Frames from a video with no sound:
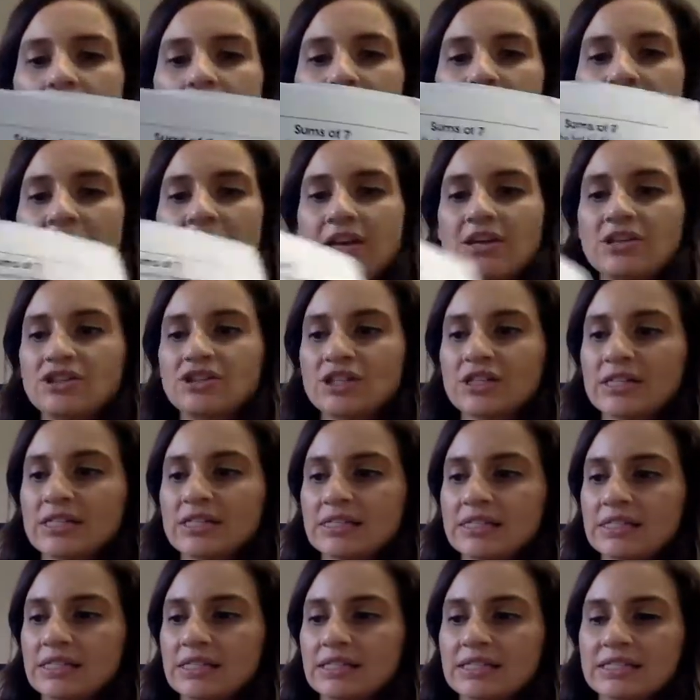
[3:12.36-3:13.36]
the
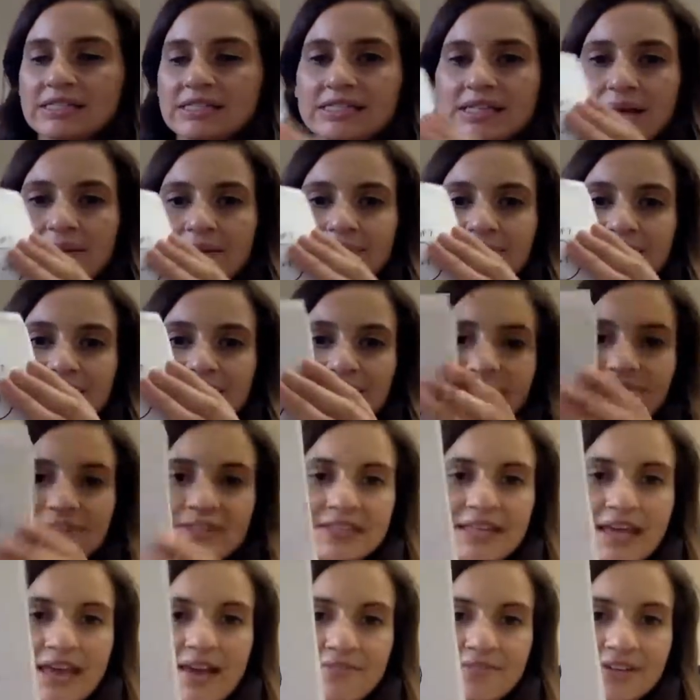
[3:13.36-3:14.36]
pages sums of
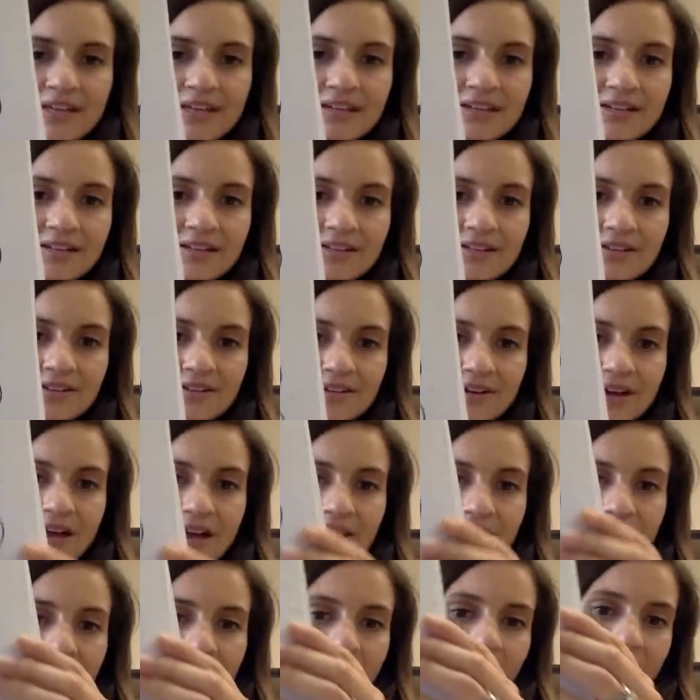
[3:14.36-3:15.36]
7. You'll
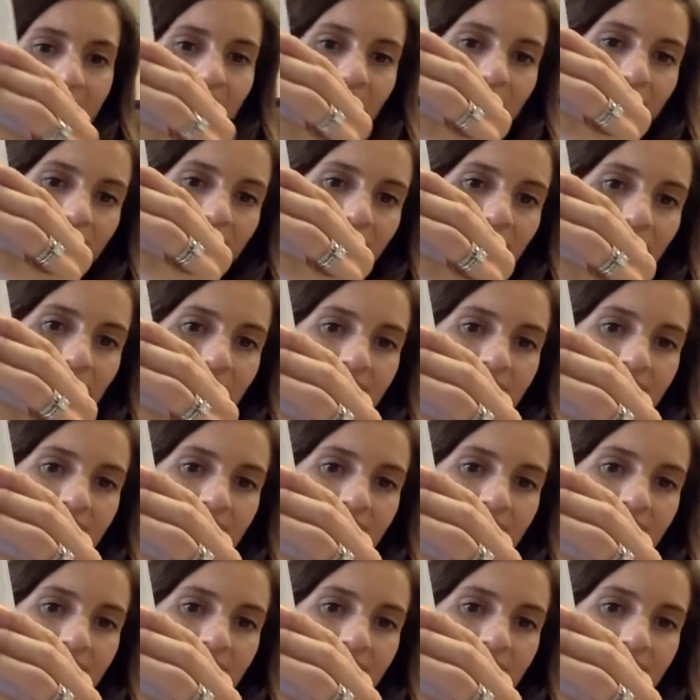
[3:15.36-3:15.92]
color all of those